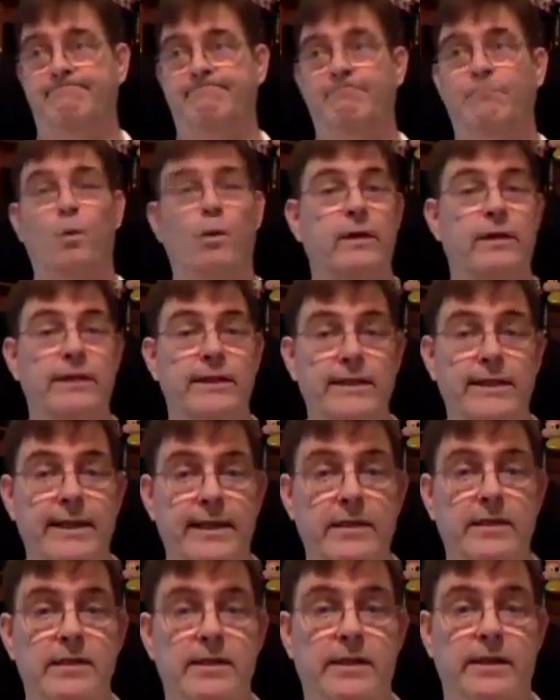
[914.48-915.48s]
More
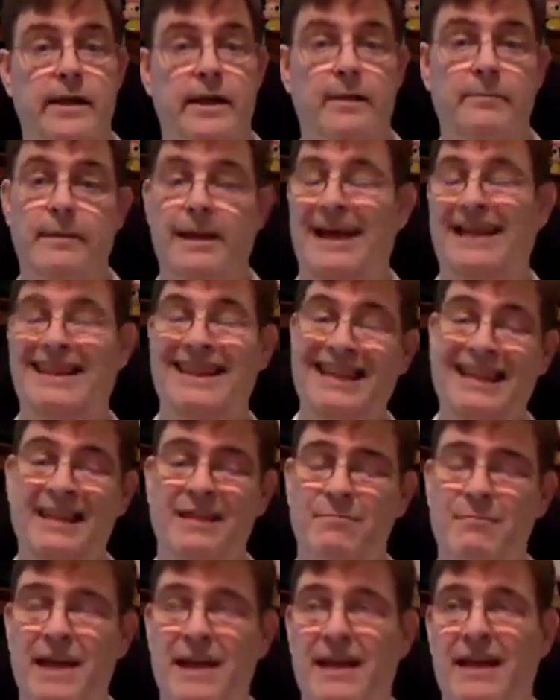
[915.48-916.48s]
details to come. I think in
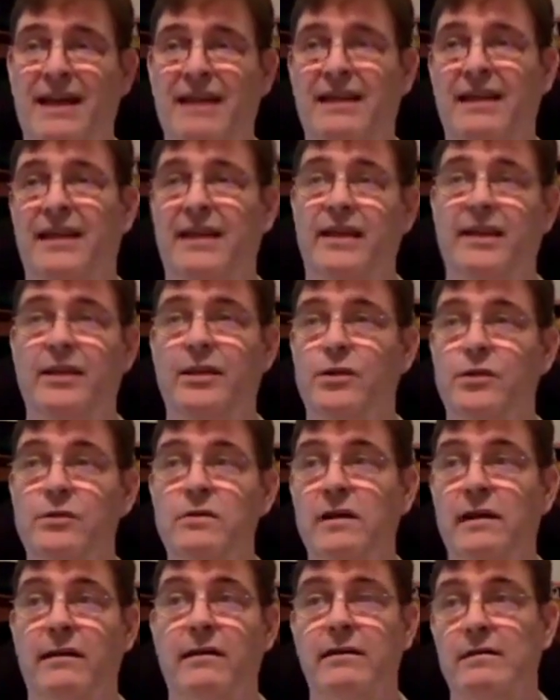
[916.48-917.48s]
the
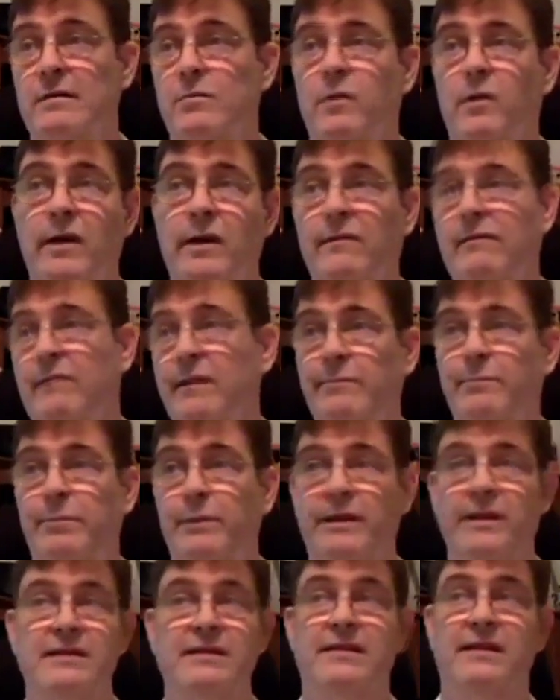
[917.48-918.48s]
newsletter this morning, we
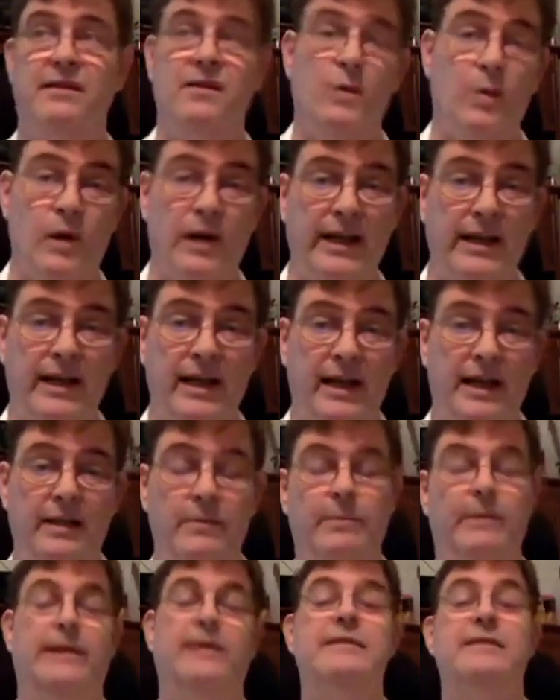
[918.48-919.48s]
put it's the
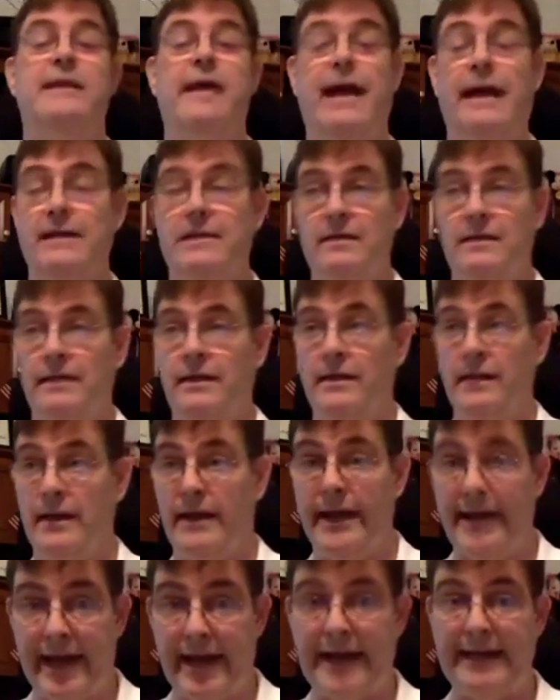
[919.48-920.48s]
29th, but it's actually the
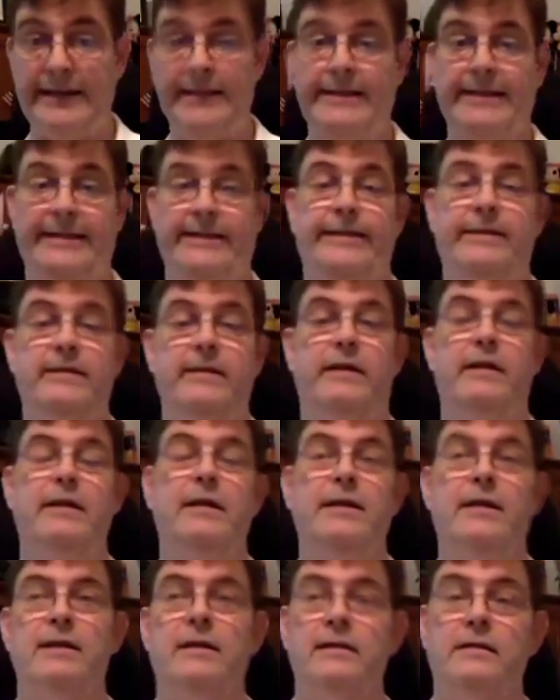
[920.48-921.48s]
19th.
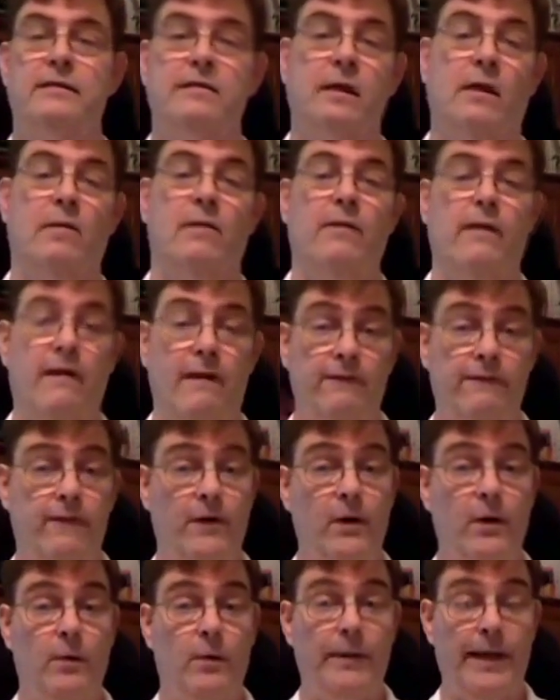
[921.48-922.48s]
So,
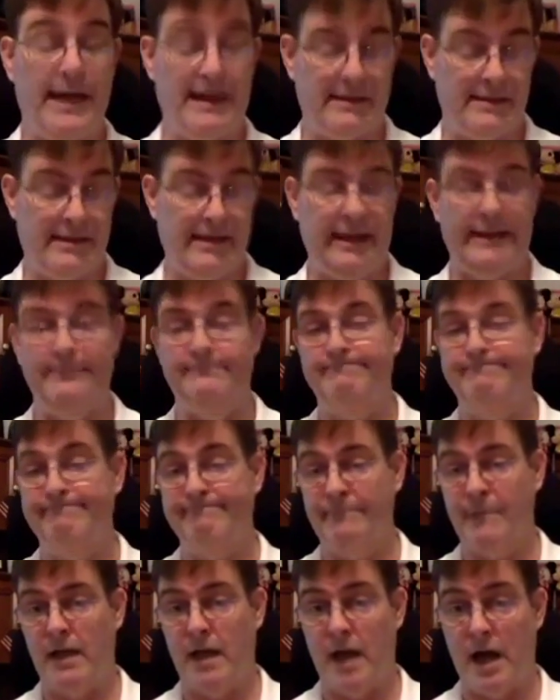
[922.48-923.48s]
PhotoPass Day.
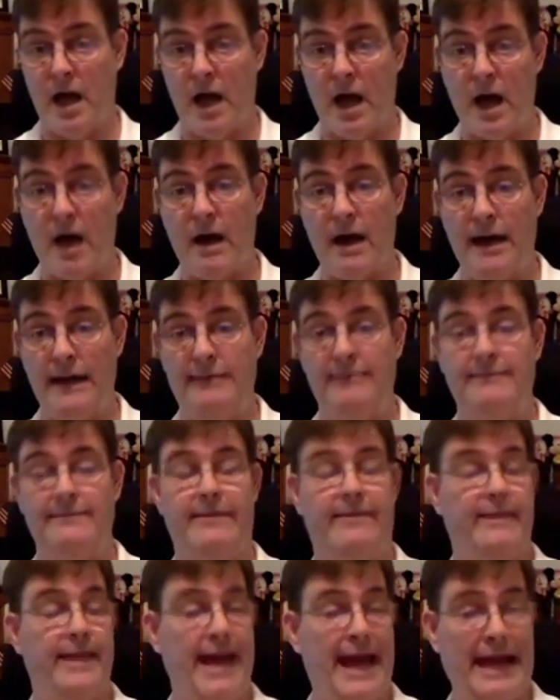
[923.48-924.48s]
All right,
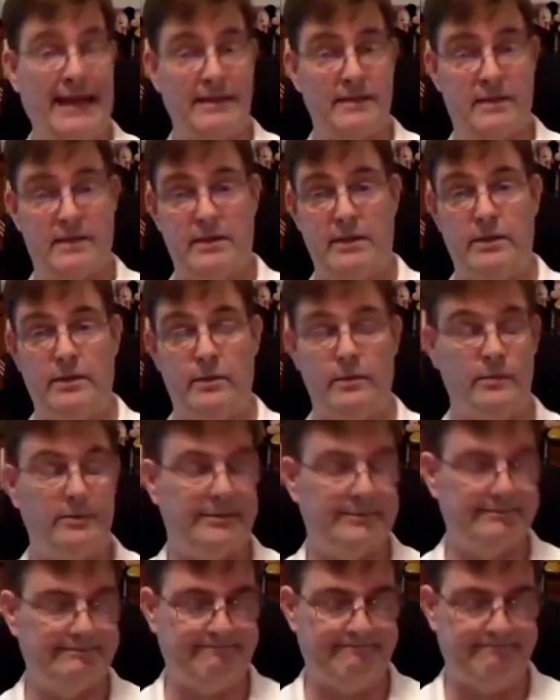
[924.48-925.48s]
that's the news.